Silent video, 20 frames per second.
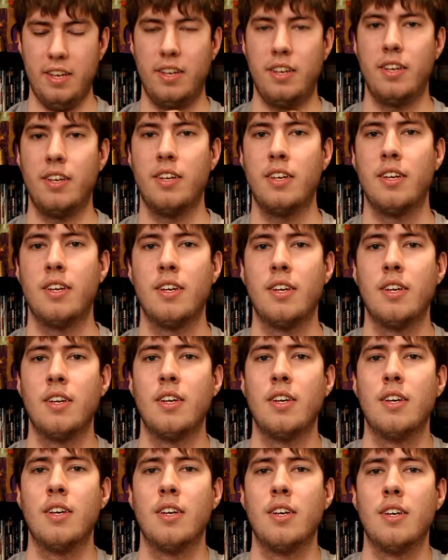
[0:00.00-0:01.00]

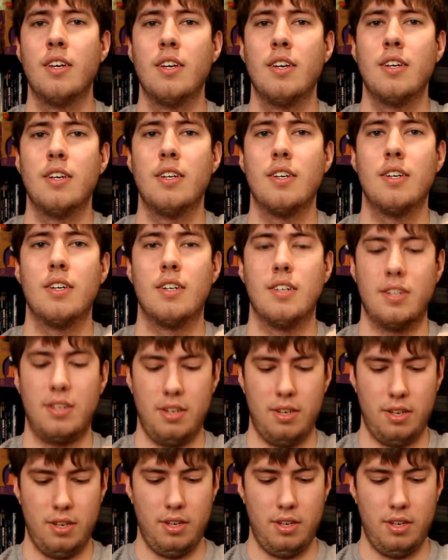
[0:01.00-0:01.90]
[no speech]